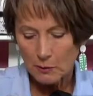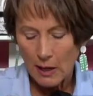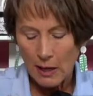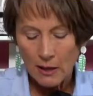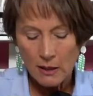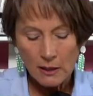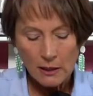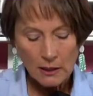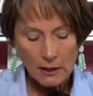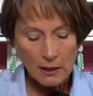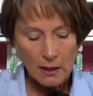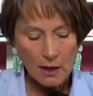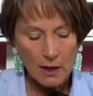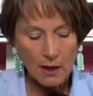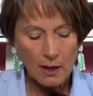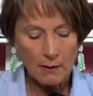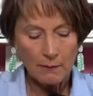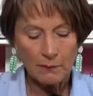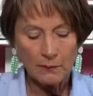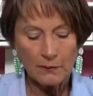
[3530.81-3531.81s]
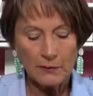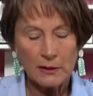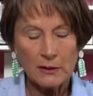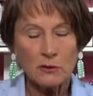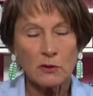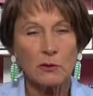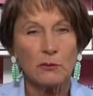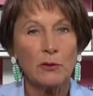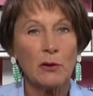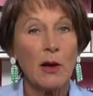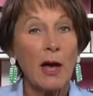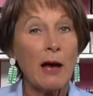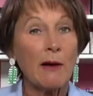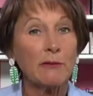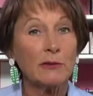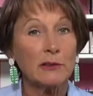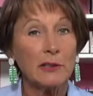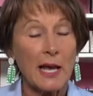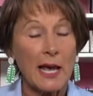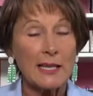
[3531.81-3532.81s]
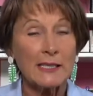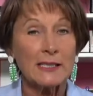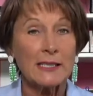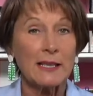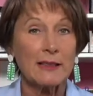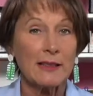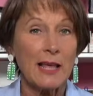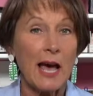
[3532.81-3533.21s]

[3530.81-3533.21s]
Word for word: But um, if you have less,